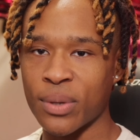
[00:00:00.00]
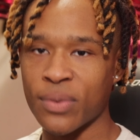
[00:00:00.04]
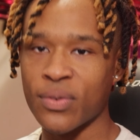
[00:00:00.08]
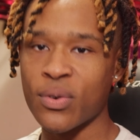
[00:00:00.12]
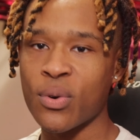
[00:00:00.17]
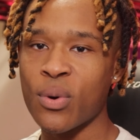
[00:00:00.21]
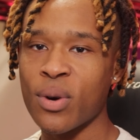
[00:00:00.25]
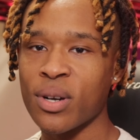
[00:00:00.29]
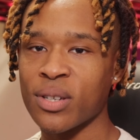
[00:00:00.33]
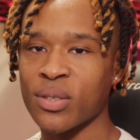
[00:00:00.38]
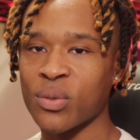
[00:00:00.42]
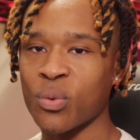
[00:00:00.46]
Of
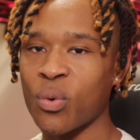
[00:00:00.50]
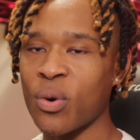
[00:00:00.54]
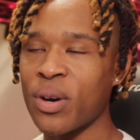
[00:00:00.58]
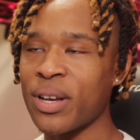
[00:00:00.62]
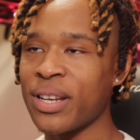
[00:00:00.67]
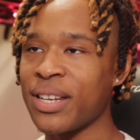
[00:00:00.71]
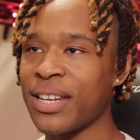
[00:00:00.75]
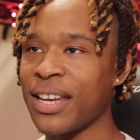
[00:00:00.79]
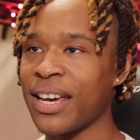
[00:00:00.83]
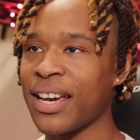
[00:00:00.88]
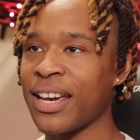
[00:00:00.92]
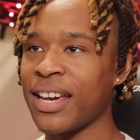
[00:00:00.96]
course,
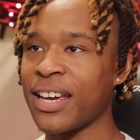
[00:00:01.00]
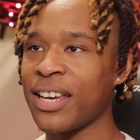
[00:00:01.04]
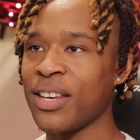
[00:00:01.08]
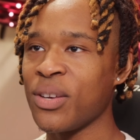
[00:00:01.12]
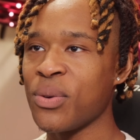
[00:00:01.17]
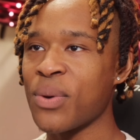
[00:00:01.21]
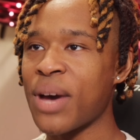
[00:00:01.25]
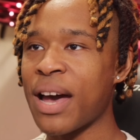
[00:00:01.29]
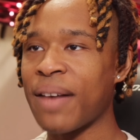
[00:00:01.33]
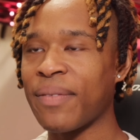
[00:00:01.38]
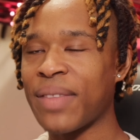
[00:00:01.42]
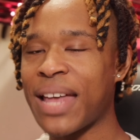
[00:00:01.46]
one day
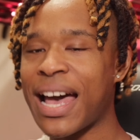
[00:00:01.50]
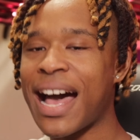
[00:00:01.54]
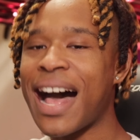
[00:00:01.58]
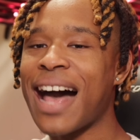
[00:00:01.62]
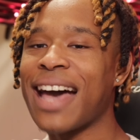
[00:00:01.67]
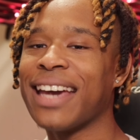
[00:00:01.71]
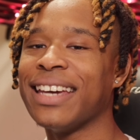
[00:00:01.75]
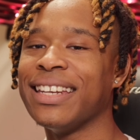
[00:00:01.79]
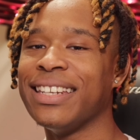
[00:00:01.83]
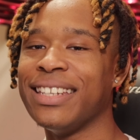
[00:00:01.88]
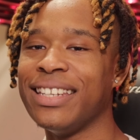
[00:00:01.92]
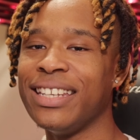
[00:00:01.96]
you have that
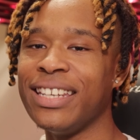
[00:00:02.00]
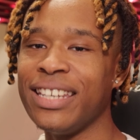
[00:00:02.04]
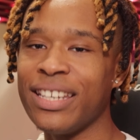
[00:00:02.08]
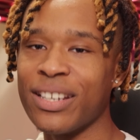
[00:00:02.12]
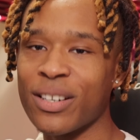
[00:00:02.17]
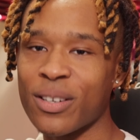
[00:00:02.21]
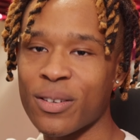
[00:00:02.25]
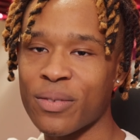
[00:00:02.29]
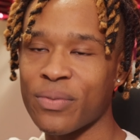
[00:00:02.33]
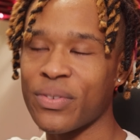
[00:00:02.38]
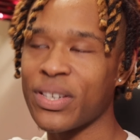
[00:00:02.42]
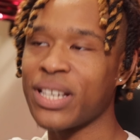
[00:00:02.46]

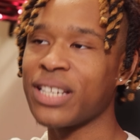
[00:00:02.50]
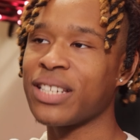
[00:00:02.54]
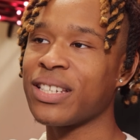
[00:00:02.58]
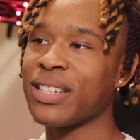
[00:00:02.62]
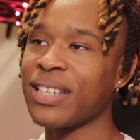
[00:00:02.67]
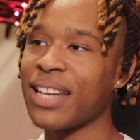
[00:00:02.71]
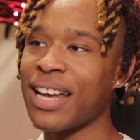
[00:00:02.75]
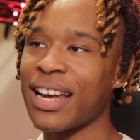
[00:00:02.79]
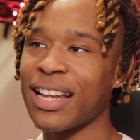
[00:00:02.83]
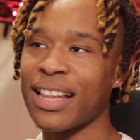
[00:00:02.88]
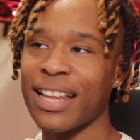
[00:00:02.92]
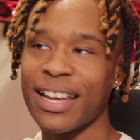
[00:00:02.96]
idea or
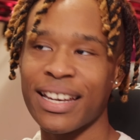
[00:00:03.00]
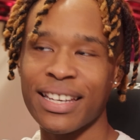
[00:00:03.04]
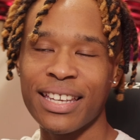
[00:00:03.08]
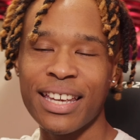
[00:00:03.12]
vision that like,